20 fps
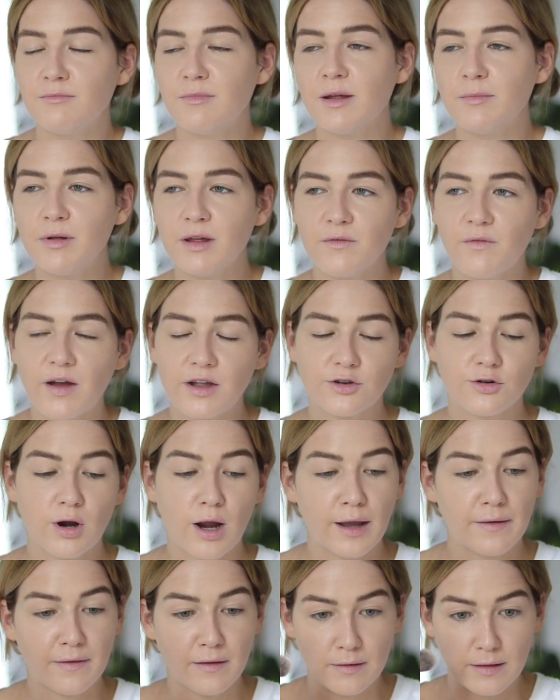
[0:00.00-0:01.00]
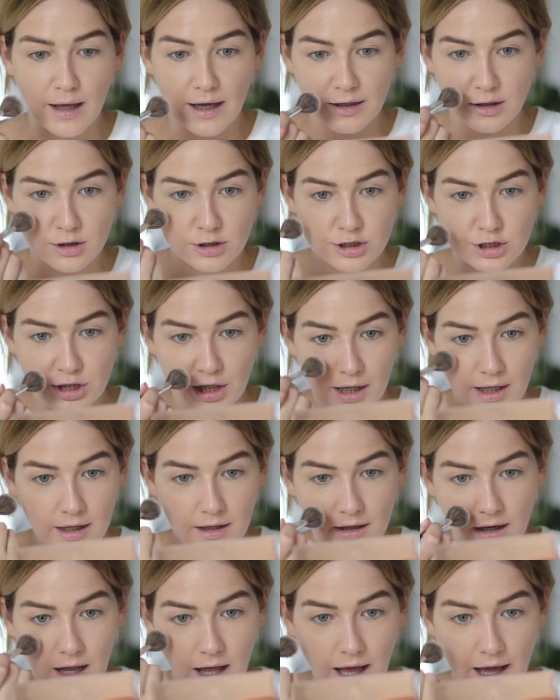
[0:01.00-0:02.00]
Maybe if I try the lighter
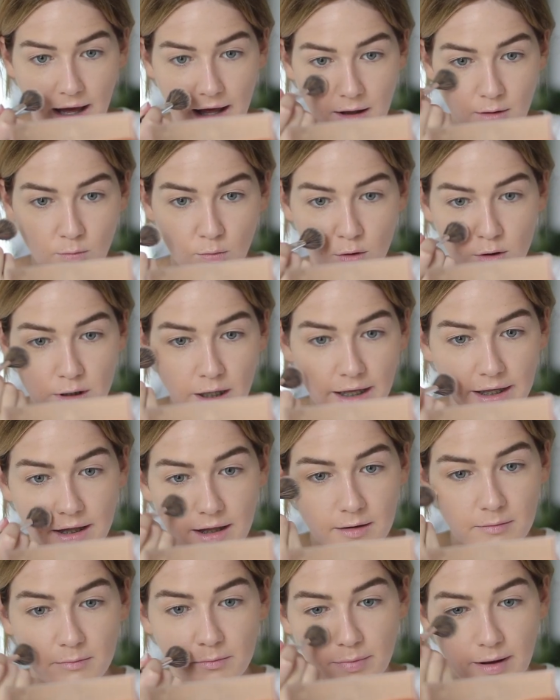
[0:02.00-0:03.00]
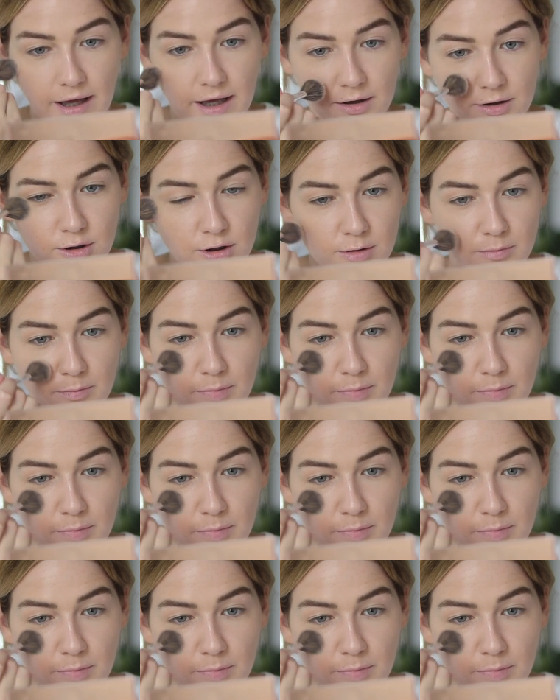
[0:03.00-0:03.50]
shade, I will like it better.